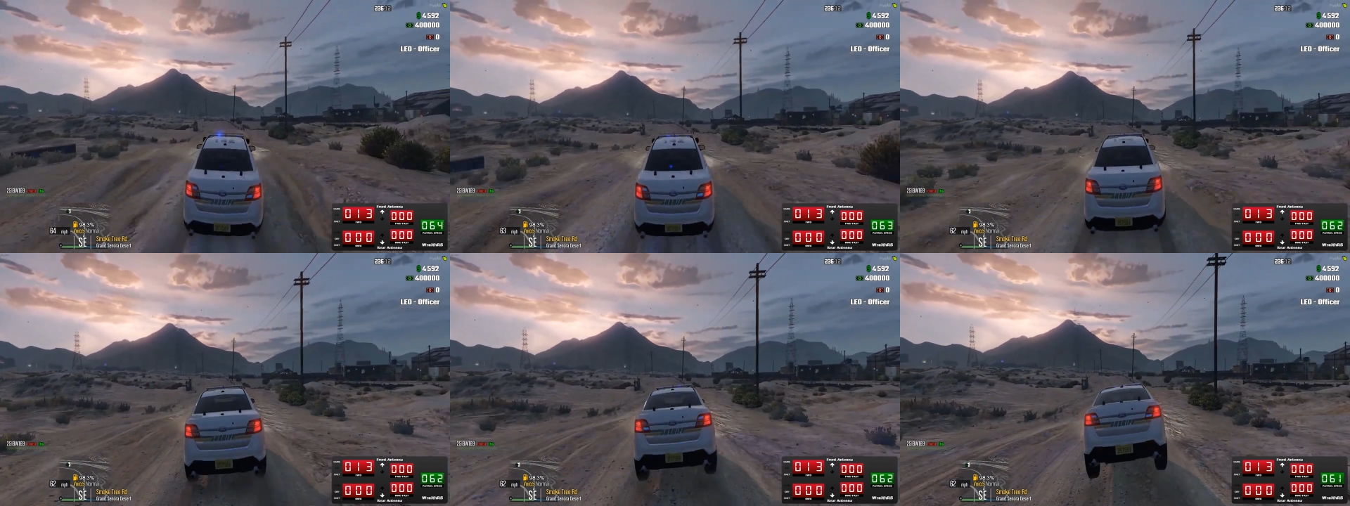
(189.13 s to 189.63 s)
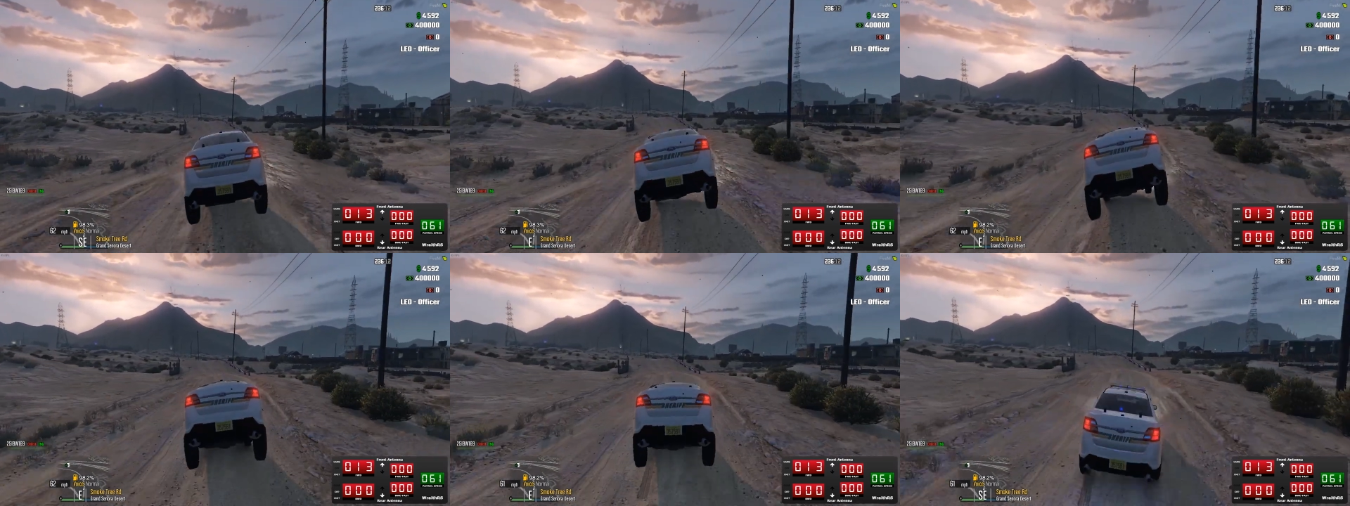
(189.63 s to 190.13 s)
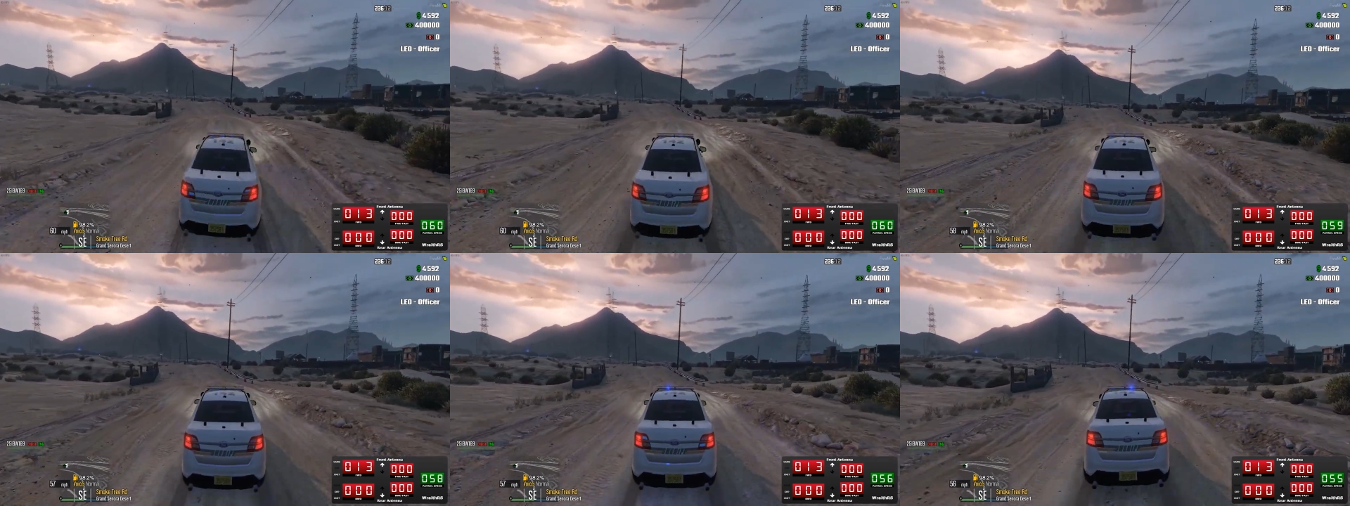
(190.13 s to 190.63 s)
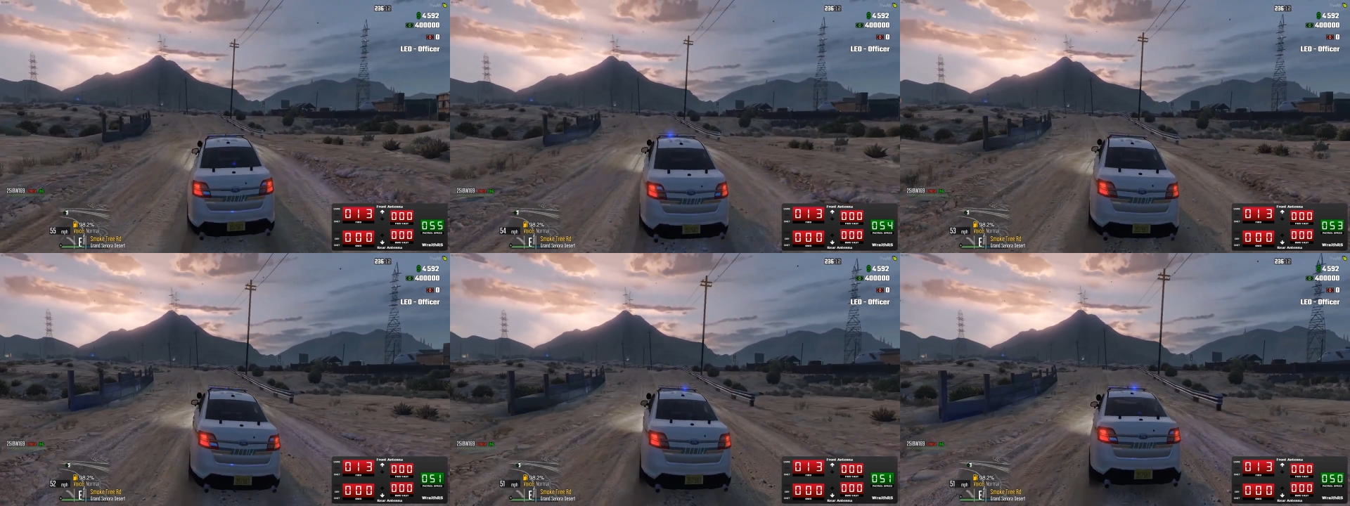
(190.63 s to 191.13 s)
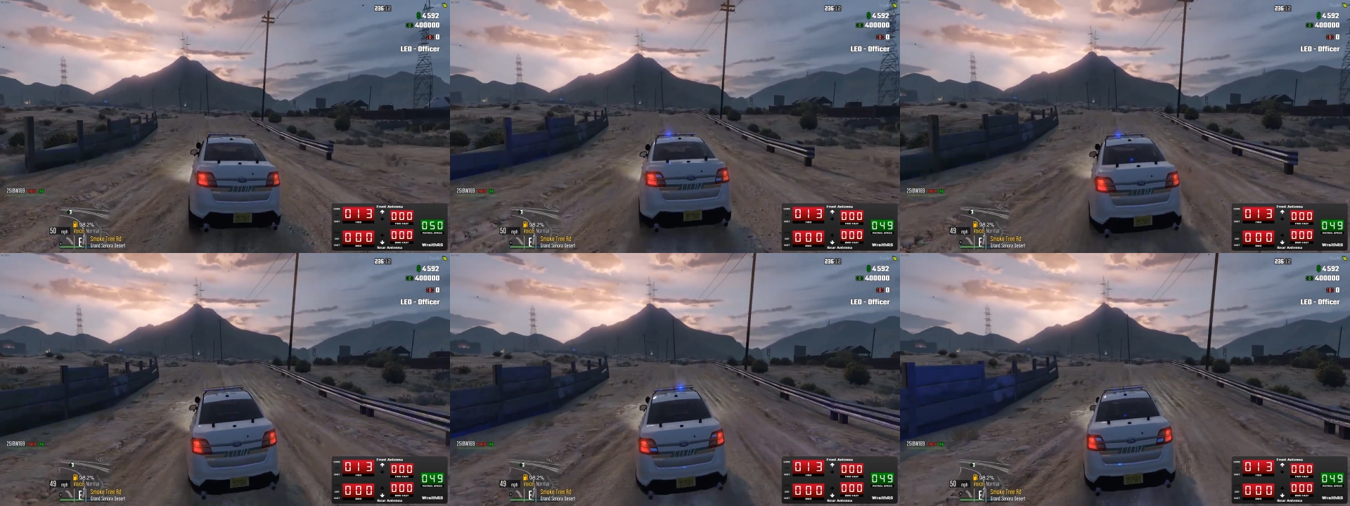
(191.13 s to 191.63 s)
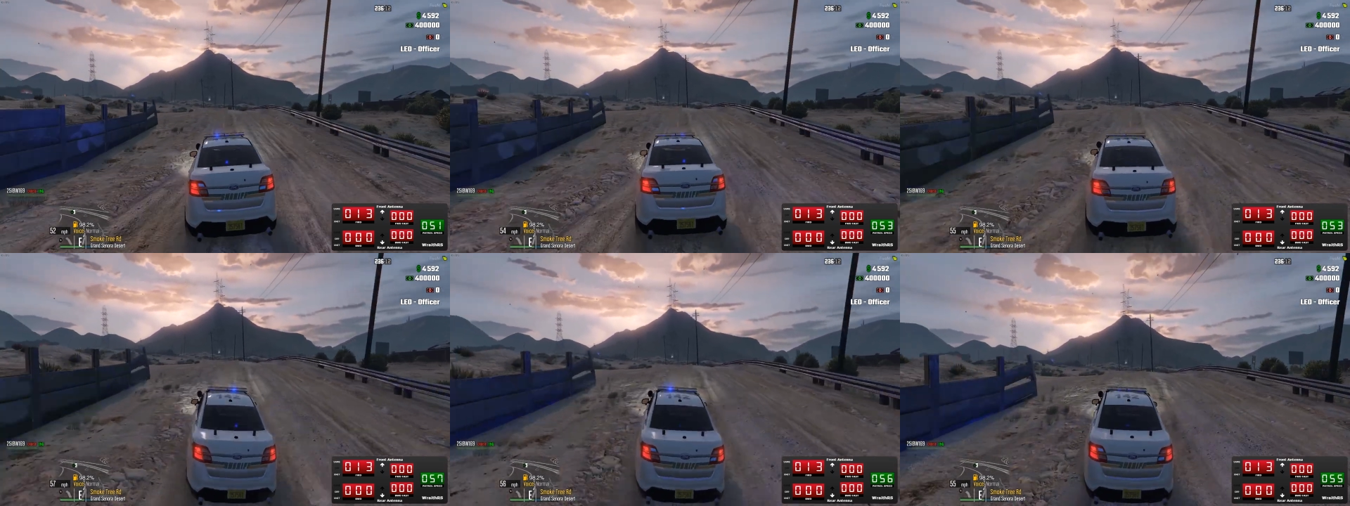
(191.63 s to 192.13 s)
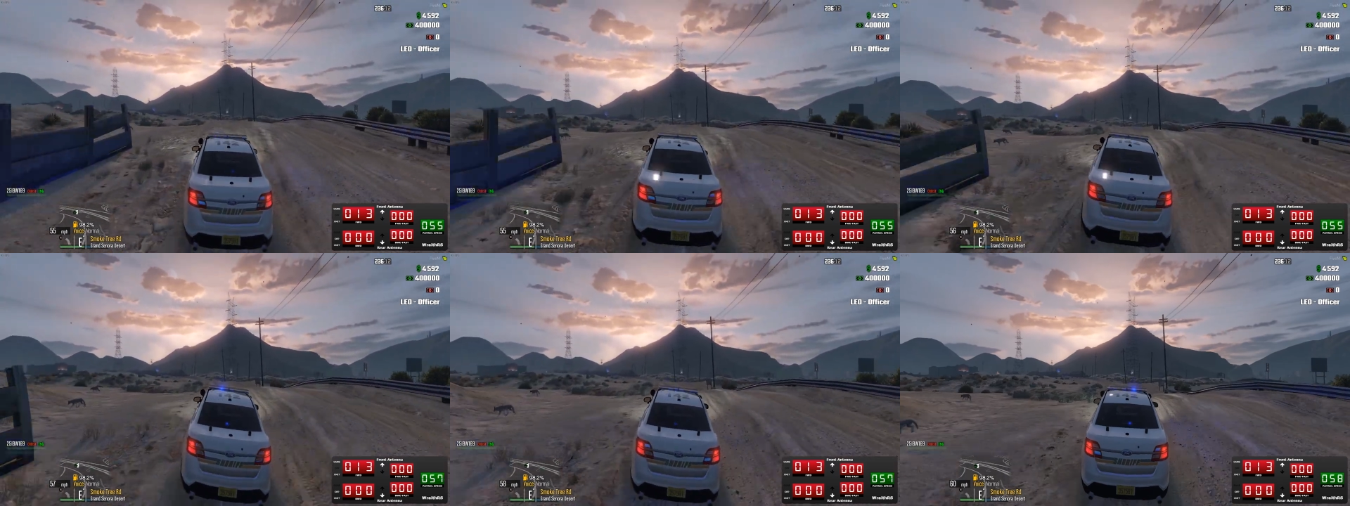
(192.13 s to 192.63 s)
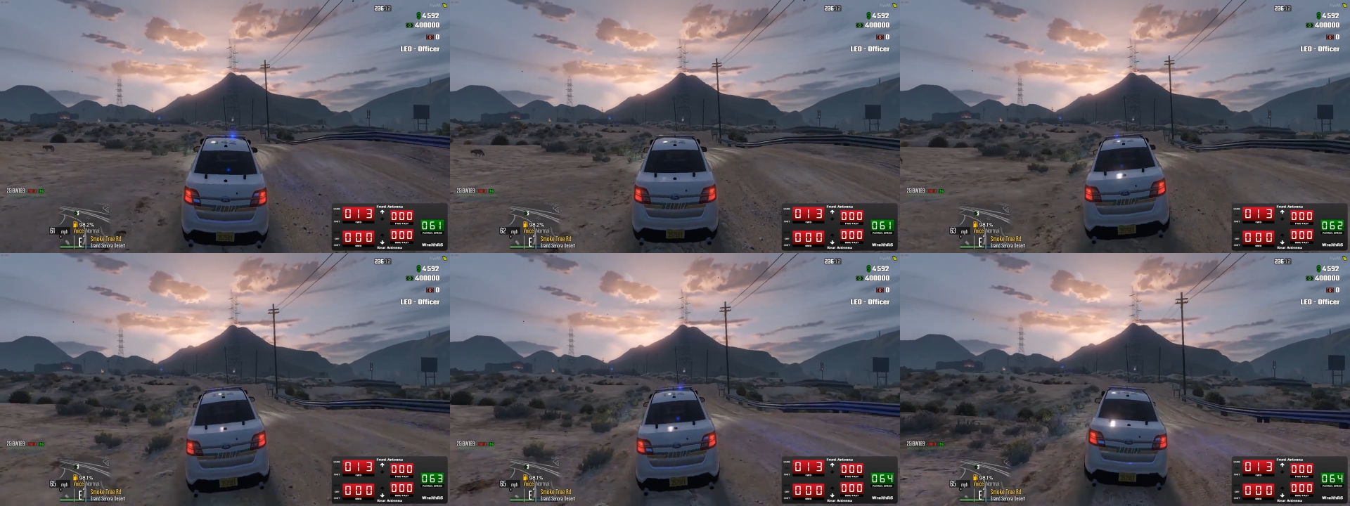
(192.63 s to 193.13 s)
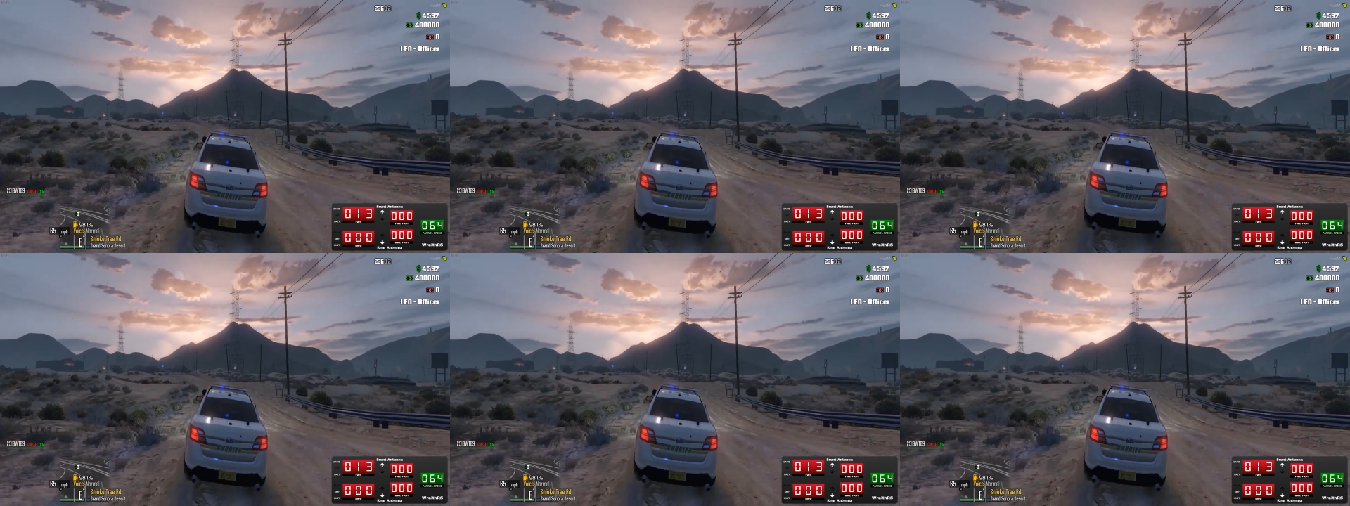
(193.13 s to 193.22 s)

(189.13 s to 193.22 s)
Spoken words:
Nobody's mouth can be seen.